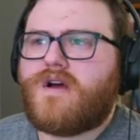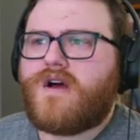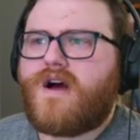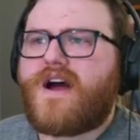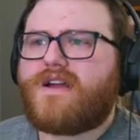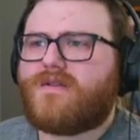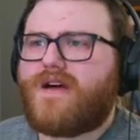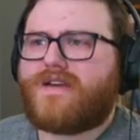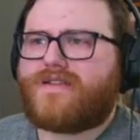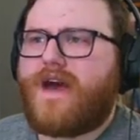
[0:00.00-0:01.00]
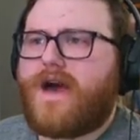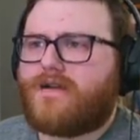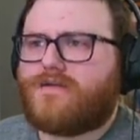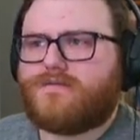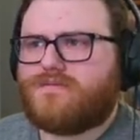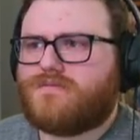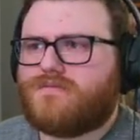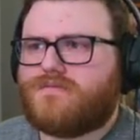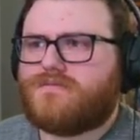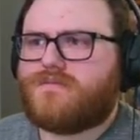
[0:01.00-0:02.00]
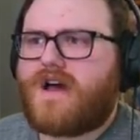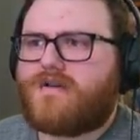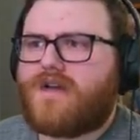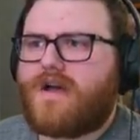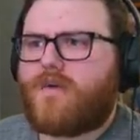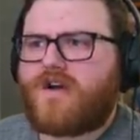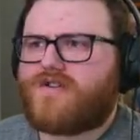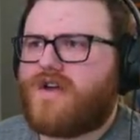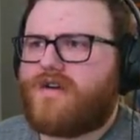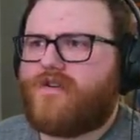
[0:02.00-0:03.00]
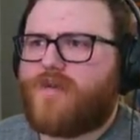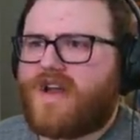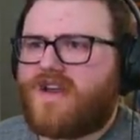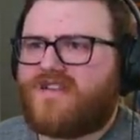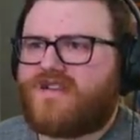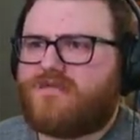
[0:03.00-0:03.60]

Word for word: I don't like that. I don't like watching out for bunnies.